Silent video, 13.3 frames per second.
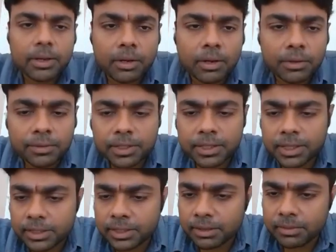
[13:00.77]

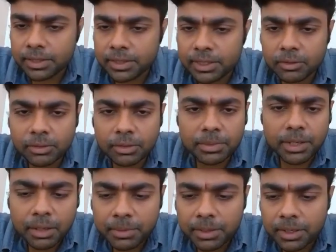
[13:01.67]
Confiscation and vesting of the
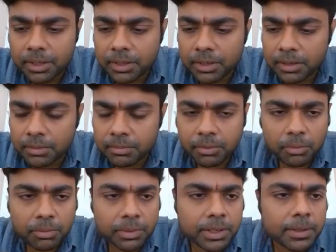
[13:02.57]
Benami
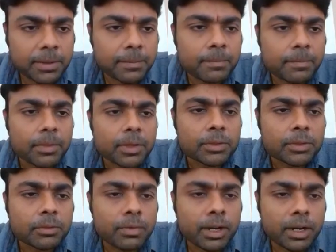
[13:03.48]
property.
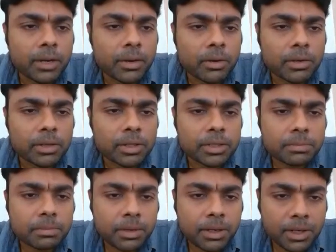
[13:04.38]
So, where an order
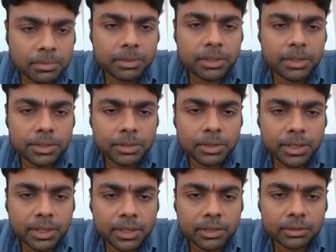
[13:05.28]
is passed by the
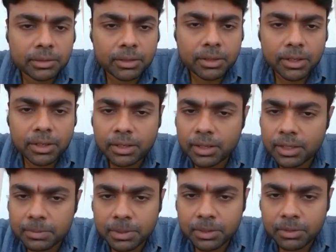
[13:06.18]
adjudicating authority in
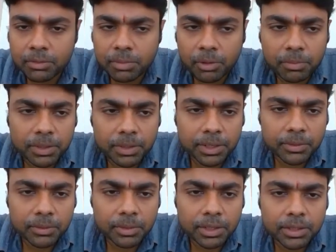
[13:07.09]
respect of a property
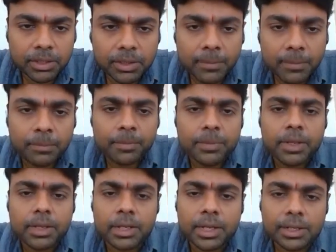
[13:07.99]
holding,
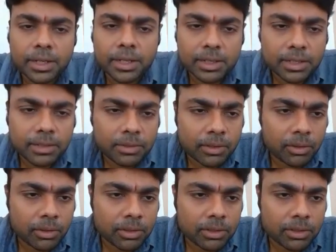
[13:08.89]
he shall give
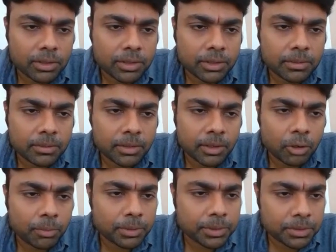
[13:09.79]
an
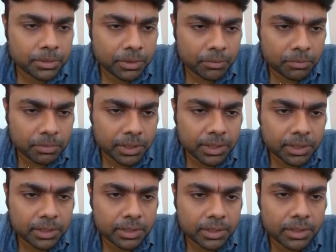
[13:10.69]
opportunity of
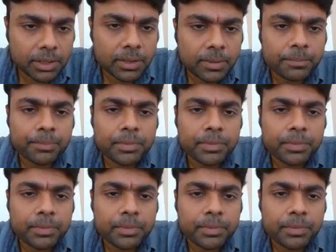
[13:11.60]
being heard.